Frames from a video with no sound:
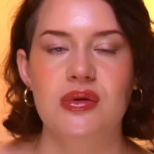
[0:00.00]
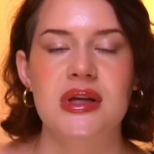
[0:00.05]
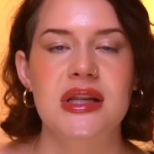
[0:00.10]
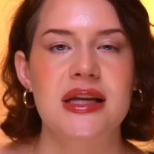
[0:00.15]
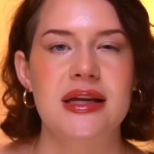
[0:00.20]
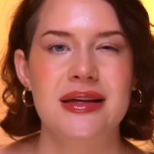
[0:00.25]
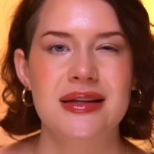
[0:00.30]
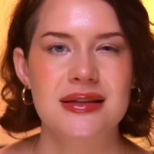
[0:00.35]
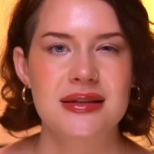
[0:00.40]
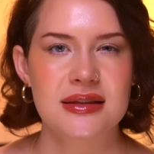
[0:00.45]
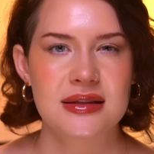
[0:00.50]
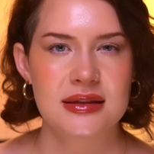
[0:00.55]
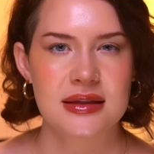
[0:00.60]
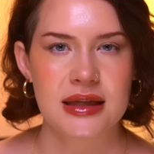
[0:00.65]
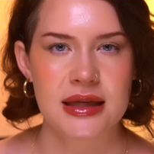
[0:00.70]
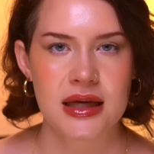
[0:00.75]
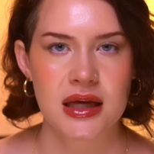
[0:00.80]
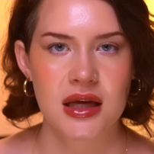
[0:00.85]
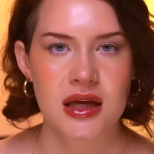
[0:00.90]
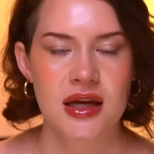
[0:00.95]
really
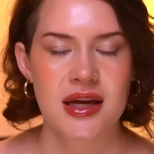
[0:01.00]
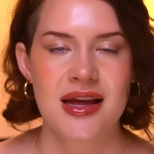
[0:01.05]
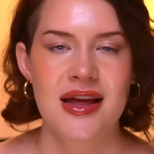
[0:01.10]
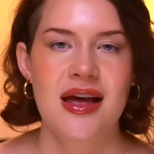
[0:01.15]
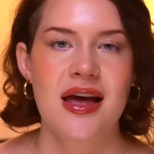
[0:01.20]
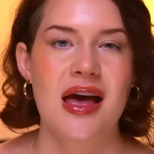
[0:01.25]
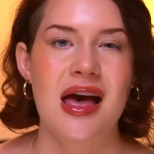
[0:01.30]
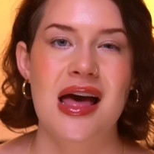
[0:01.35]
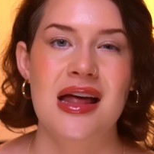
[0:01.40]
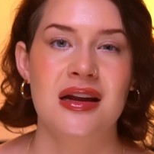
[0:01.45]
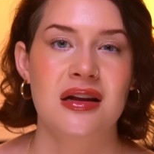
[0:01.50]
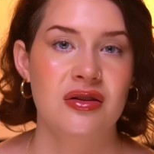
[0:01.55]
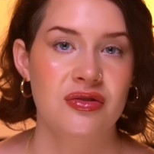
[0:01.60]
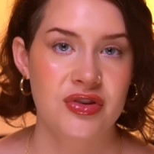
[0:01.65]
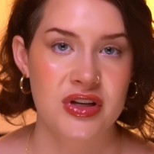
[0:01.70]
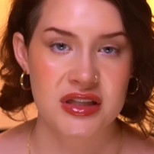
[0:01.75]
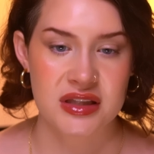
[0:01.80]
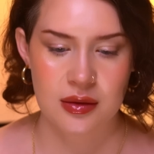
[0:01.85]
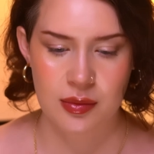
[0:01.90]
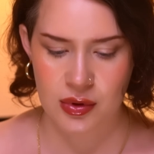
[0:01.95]
sleek and
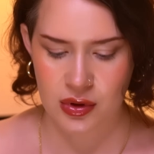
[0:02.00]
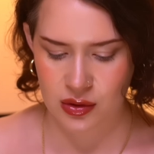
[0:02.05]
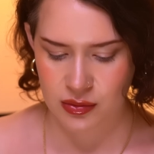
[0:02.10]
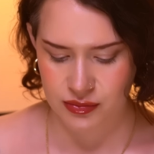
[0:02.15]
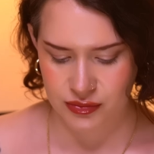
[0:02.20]
invisible.